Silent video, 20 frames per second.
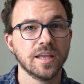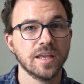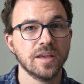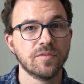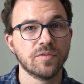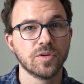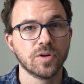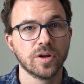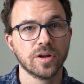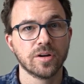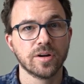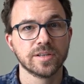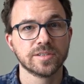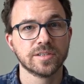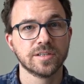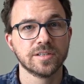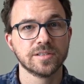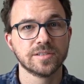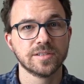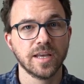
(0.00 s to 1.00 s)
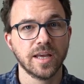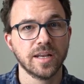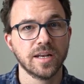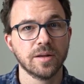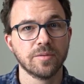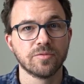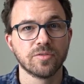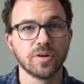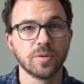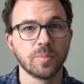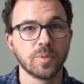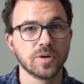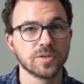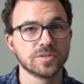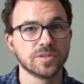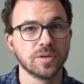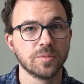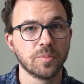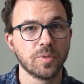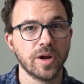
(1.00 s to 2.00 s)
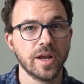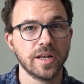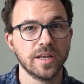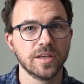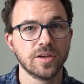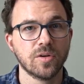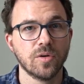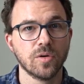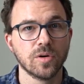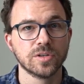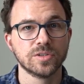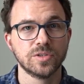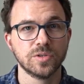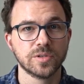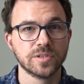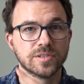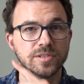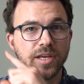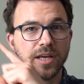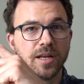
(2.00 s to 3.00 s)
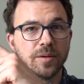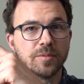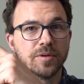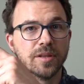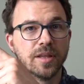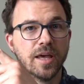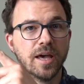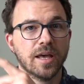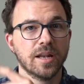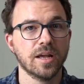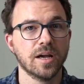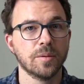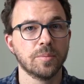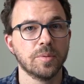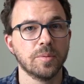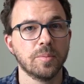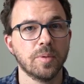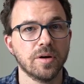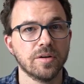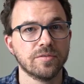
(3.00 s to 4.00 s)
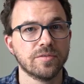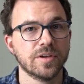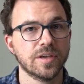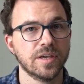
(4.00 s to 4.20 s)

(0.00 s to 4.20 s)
If you're interested in signing up for our personal branding course, you can sign up to that up above